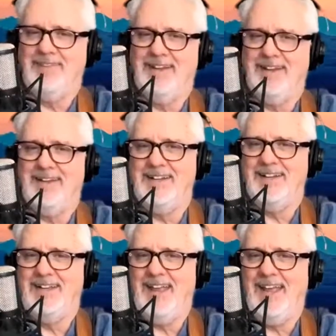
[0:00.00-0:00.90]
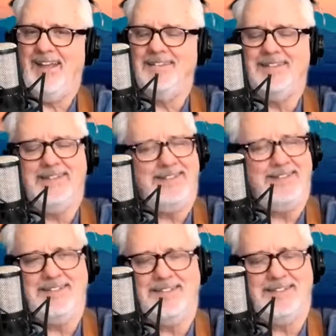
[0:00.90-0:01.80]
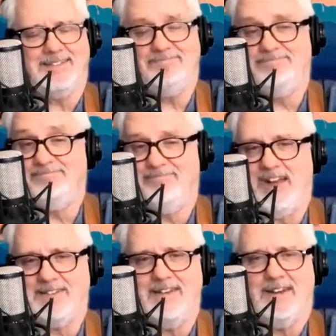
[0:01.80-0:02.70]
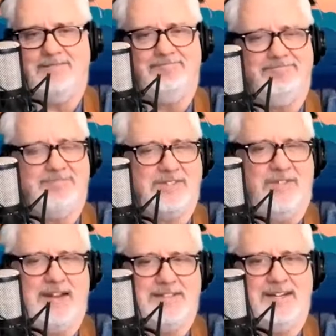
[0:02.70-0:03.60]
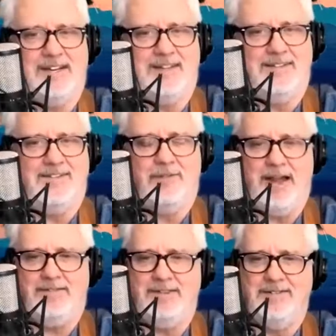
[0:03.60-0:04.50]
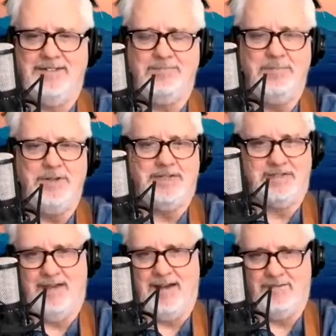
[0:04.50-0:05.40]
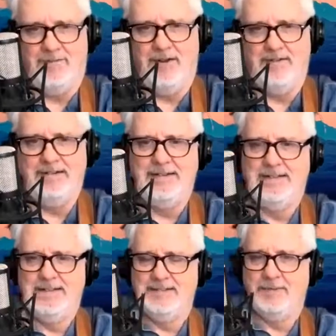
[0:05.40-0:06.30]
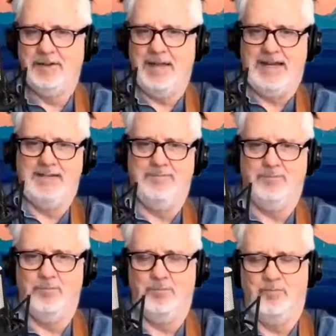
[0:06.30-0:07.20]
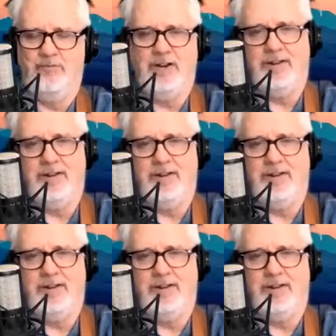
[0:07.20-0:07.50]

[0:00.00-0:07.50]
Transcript: it's just fascinating. It's a fascinating craft, and music's a lot of fun. Very